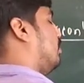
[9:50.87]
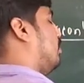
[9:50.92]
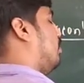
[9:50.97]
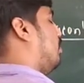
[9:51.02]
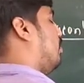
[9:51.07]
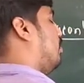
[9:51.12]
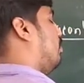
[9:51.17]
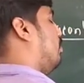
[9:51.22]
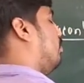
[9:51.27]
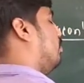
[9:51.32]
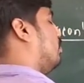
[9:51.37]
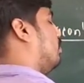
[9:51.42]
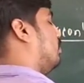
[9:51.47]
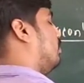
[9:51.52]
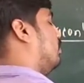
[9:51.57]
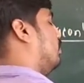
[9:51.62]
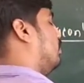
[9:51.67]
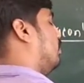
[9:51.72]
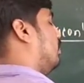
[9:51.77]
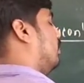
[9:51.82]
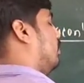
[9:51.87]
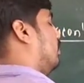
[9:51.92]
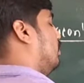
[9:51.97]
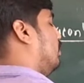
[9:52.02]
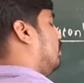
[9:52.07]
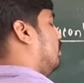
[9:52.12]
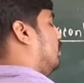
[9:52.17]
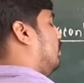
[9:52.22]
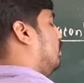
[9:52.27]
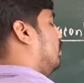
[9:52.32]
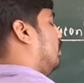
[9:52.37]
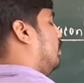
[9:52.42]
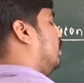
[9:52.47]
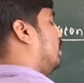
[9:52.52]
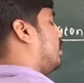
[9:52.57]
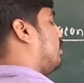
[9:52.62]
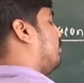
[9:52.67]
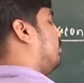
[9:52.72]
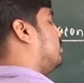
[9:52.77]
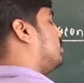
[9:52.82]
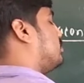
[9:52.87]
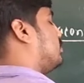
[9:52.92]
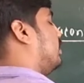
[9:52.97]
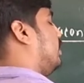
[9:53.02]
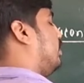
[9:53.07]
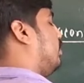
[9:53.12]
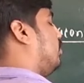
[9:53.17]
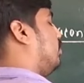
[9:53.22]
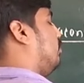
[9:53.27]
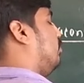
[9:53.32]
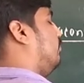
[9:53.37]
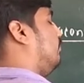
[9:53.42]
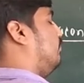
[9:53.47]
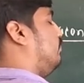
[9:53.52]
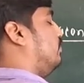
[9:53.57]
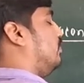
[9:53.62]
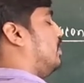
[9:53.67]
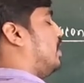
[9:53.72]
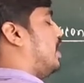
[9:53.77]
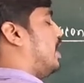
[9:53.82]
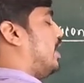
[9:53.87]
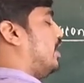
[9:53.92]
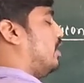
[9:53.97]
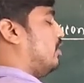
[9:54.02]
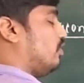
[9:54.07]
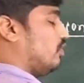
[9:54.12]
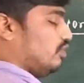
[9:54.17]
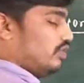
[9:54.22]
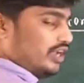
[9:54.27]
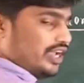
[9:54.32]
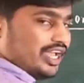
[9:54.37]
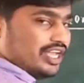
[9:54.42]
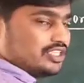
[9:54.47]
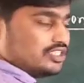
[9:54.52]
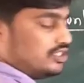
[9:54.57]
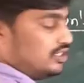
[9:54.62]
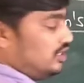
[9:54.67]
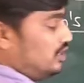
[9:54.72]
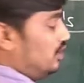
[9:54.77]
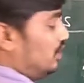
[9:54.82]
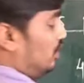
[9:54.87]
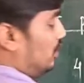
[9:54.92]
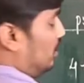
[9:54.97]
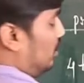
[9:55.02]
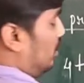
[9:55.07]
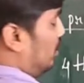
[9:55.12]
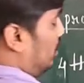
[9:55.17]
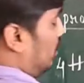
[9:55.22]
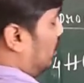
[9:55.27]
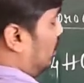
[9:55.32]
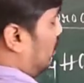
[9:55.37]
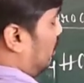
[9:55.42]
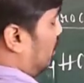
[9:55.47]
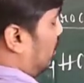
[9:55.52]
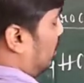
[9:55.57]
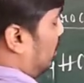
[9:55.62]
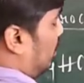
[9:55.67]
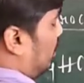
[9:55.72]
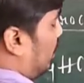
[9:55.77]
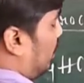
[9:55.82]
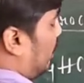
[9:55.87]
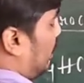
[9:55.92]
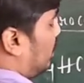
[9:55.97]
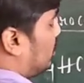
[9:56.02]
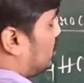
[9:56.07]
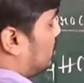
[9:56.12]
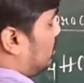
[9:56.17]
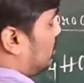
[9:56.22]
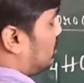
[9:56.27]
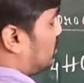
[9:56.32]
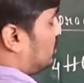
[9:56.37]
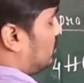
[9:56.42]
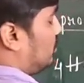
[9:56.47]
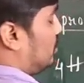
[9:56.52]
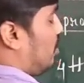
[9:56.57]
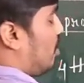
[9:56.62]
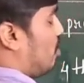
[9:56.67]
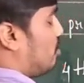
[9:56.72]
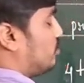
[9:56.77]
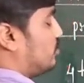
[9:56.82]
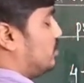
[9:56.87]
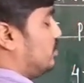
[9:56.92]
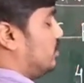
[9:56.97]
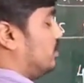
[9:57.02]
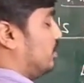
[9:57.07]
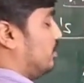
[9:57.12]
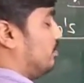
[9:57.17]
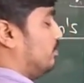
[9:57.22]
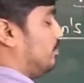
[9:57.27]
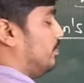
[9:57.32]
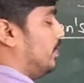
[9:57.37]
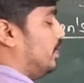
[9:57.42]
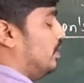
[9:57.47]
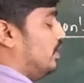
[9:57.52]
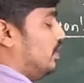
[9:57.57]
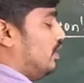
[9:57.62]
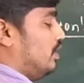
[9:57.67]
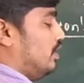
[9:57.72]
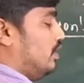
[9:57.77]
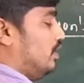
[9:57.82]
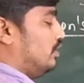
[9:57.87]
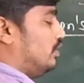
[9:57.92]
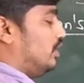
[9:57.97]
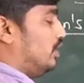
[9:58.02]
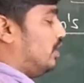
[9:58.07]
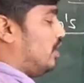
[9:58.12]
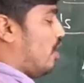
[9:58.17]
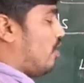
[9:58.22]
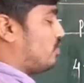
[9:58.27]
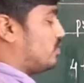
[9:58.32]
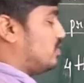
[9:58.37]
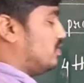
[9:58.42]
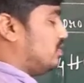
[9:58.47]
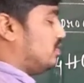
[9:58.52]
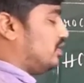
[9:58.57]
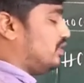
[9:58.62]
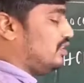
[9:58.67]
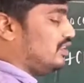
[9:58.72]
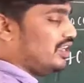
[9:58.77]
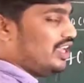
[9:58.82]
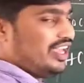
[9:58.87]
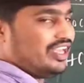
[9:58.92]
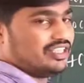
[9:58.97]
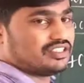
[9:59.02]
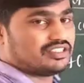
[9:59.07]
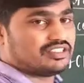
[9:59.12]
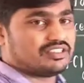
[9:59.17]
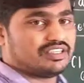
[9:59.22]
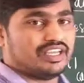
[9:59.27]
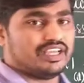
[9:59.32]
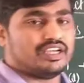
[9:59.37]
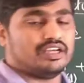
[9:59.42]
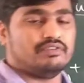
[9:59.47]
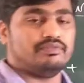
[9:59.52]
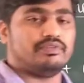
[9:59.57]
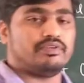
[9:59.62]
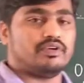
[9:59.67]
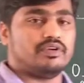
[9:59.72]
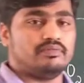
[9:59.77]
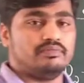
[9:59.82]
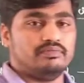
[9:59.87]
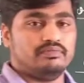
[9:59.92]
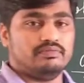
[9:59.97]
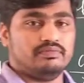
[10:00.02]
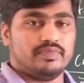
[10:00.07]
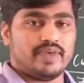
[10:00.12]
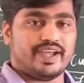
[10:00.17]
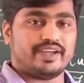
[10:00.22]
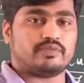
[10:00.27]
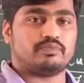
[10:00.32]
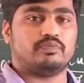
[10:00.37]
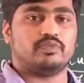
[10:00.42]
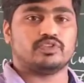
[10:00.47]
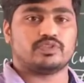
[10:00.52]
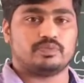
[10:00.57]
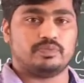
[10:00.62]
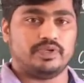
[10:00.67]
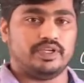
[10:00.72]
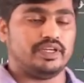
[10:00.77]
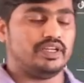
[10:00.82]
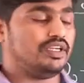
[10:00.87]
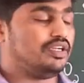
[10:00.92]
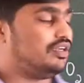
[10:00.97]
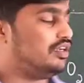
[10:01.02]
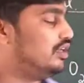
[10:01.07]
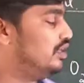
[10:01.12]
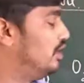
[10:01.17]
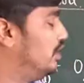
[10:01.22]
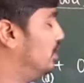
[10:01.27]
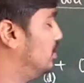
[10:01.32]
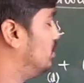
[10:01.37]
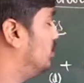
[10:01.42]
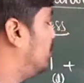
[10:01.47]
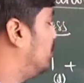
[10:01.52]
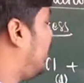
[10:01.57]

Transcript: or liquid state of hydrochloric acid, gaseous oxygen. The oxygen is taken from atmospheric. The